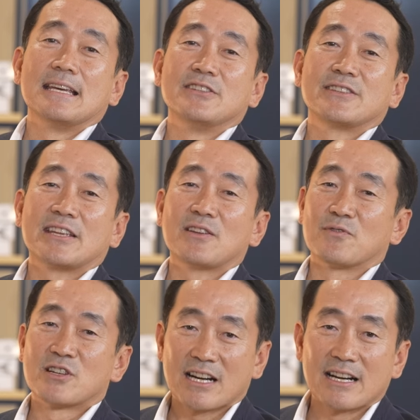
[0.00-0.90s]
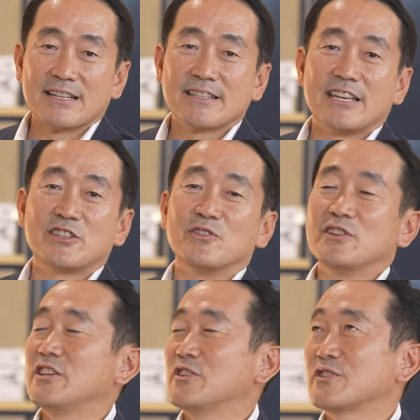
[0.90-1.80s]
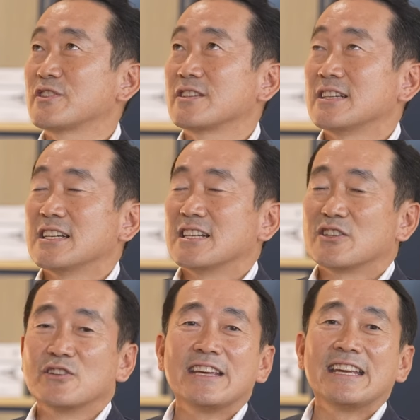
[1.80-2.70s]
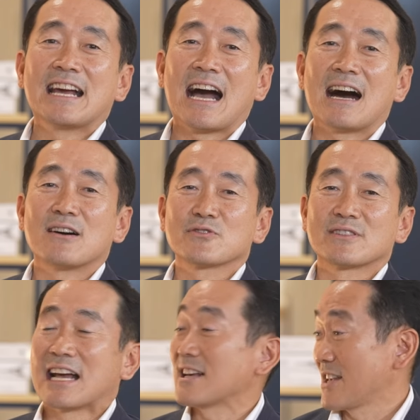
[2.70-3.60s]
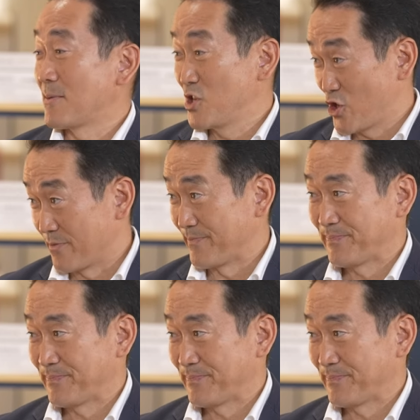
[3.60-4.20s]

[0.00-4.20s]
instead of cars, it reduces greenhouse gas emission.